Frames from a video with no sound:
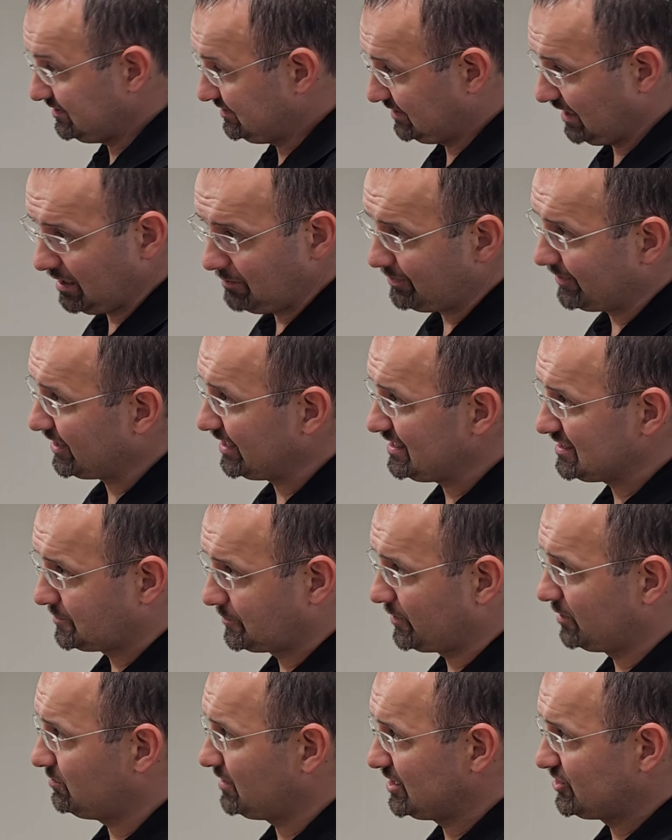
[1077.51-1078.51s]
it operates
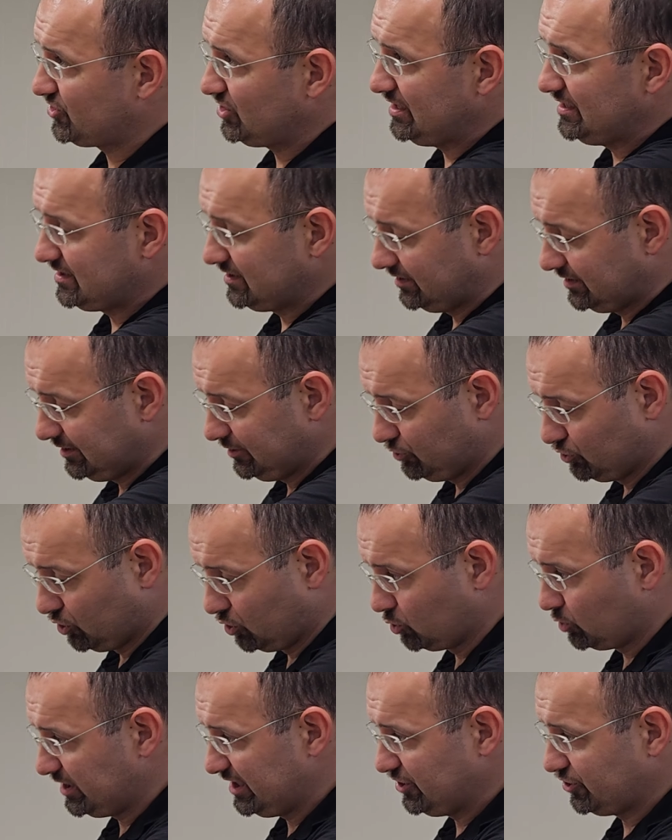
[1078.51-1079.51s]
pretty much easily,
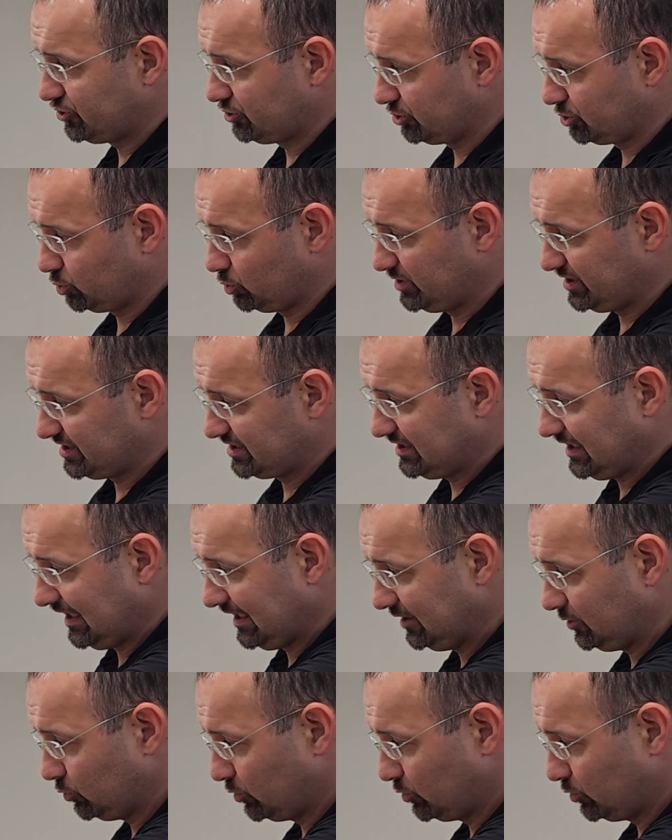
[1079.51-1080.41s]
no issues with that.